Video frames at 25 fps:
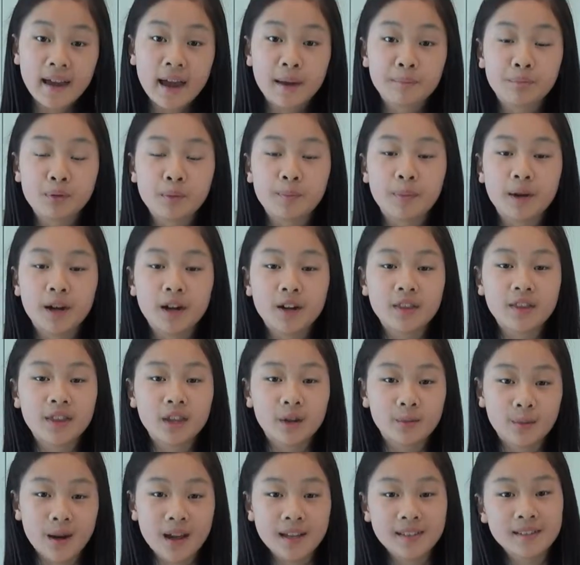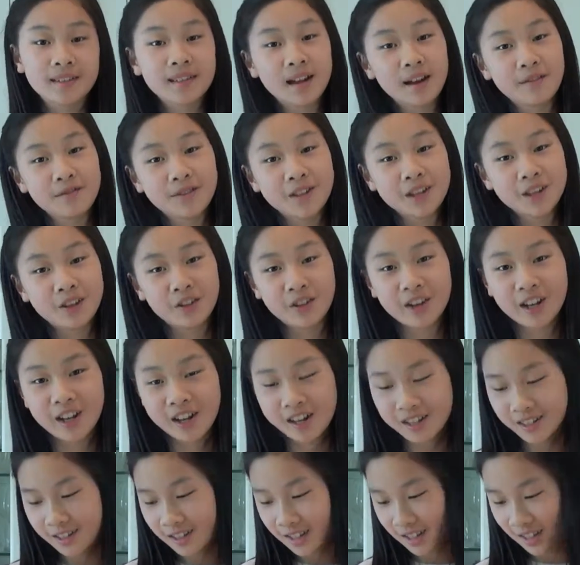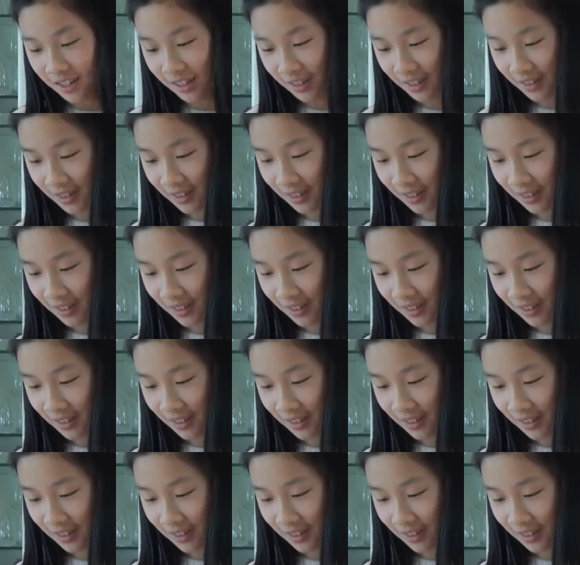and prepare the rest of the ingredients.